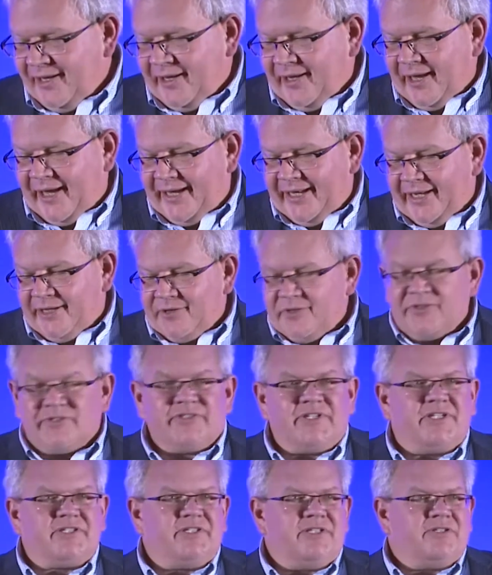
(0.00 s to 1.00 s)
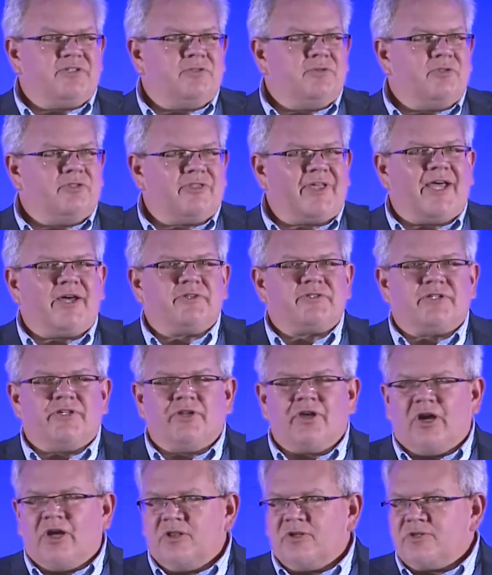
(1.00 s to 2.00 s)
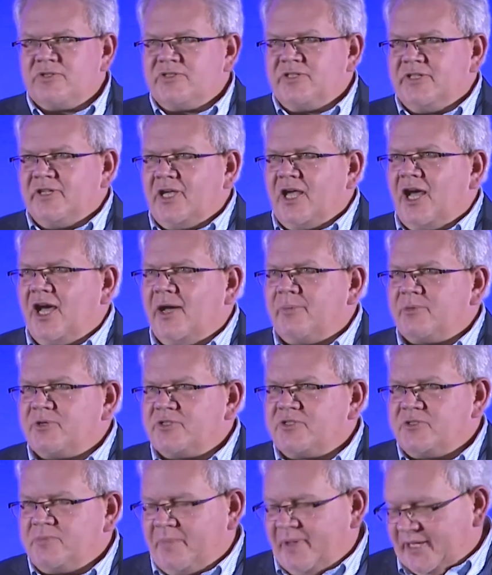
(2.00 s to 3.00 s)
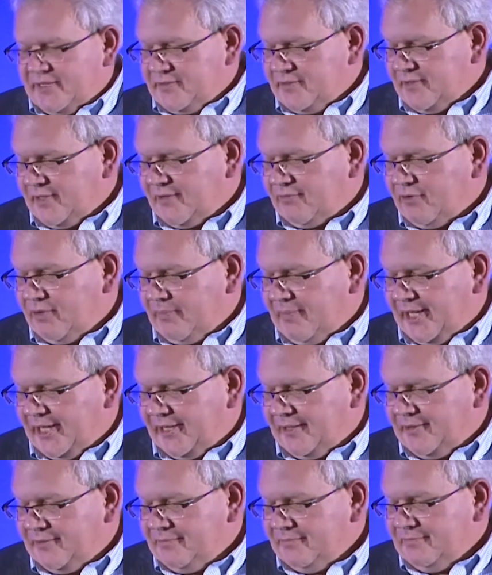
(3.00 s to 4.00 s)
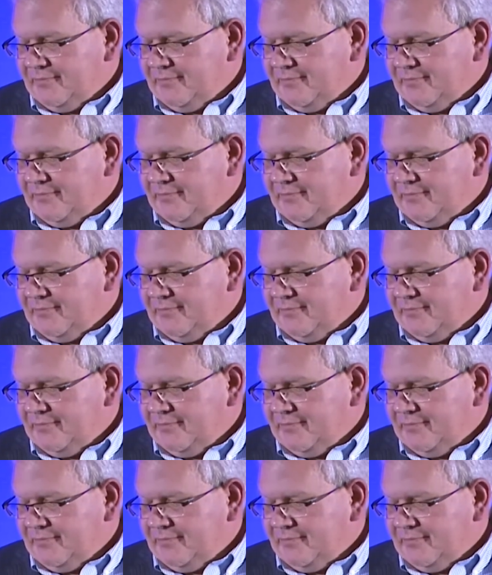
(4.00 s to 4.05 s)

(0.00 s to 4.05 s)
$862,000 in commerce spent every minute,